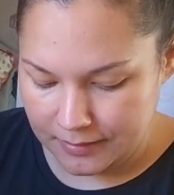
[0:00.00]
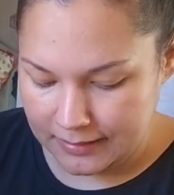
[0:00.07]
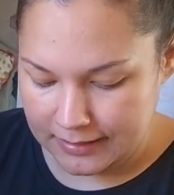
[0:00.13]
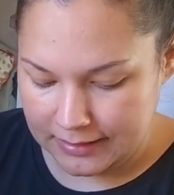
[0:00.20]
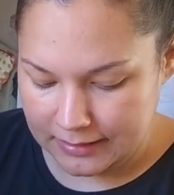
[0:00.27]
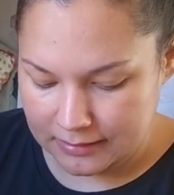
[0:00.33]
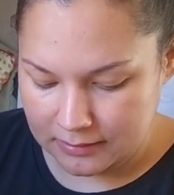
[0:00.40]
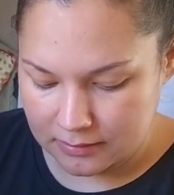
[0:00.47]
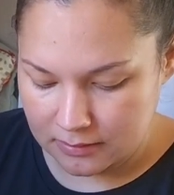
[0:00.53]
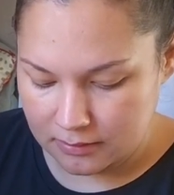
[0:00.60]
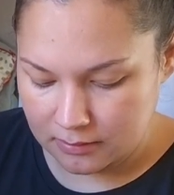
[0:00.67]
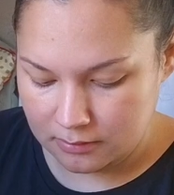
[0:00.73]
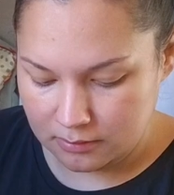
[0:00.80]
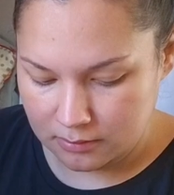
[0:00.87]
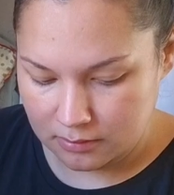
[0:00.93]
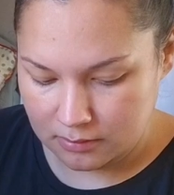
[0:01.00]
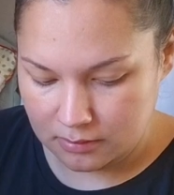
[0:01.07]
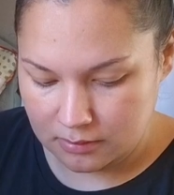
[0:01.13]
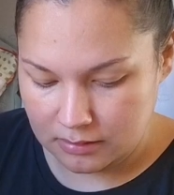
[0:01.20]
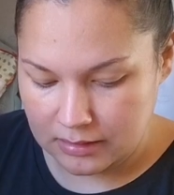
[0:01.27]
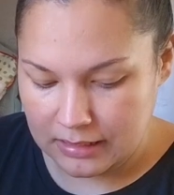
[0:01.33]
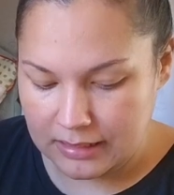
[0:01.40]
thing,
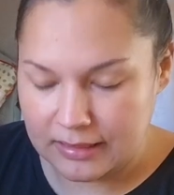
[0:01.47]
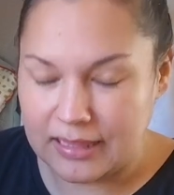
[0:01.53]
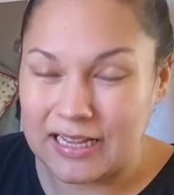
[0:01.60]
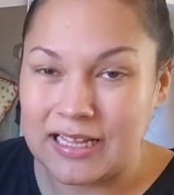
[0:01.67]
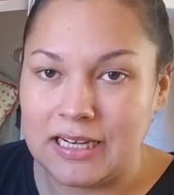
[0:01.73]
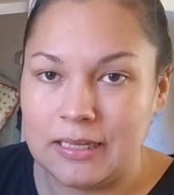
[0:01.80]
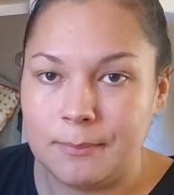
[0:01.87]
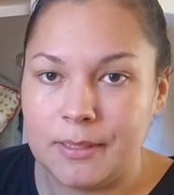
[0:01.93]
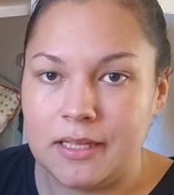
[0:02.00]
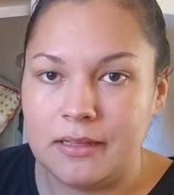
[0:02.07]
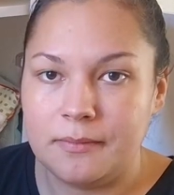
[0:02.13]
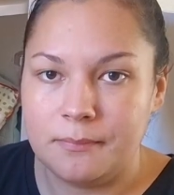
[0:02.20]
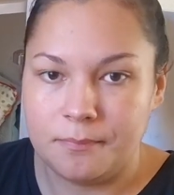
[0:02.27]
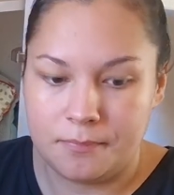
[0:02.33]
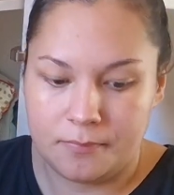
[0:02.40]
as like a limit.